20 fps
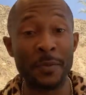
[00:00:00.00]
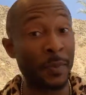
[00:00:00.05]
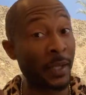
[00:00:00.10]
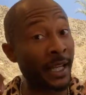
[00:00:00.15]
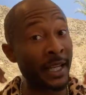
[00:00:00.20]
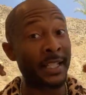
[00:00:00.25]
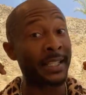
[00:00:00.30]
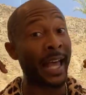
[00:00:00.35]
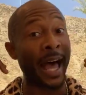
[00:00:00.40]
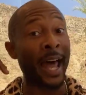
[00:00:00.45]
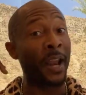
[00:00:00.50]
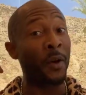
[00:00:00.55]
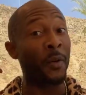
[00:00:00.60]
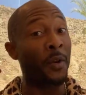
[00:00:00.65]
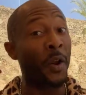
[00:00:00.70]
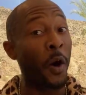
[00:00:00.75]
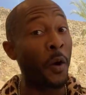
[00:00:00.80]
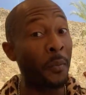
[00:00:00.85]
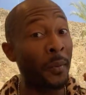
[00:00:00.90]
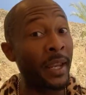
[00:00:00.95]
because I don't
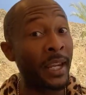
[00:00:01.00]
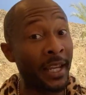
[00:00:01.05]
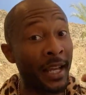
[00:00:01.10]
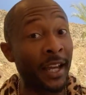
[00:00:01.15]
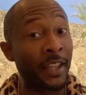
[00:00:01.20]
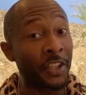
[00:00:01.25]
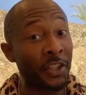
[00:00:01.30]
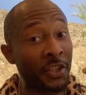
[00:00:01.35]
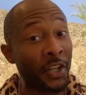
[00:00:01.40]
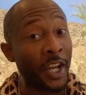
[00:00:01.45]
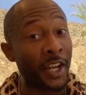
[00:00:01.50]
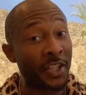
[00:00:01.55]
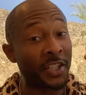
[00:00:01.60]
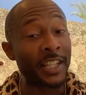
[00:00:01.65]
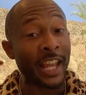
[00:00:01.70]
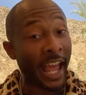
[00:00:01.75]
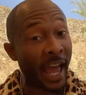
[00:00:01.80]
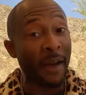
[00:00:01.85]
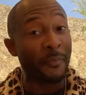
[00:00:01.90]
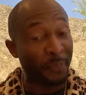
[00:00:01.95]
know many other traders
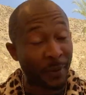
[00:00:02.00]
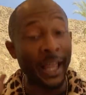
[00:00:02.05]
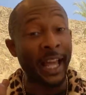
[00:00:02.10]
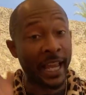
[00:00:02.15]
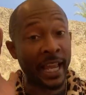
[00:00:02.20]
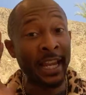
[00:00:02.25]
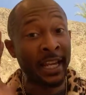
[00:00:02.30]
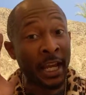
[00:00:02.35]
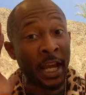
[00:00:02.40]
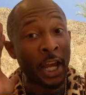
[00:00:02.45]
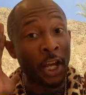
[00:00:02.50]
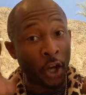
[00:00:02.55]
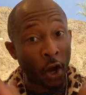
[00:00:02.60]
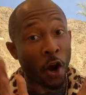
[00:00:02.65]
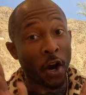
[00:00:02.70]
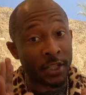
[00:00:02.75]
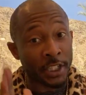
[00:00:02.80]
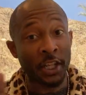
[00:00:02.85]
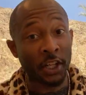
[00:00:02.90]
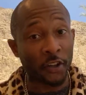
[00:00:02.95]
that have played
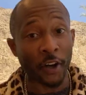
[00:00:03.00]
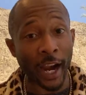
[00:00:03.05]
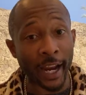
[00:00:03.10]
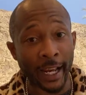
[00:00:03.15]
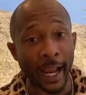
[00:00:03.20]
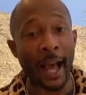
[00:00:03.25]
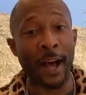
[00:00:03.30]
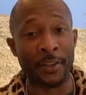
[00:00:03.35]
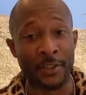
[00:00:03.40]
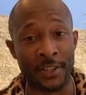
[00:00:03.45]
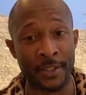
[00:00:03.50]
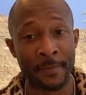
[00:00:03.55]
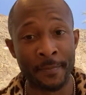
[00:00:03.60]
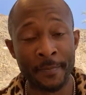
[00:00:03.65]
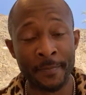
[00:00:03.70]
cards in the crack house.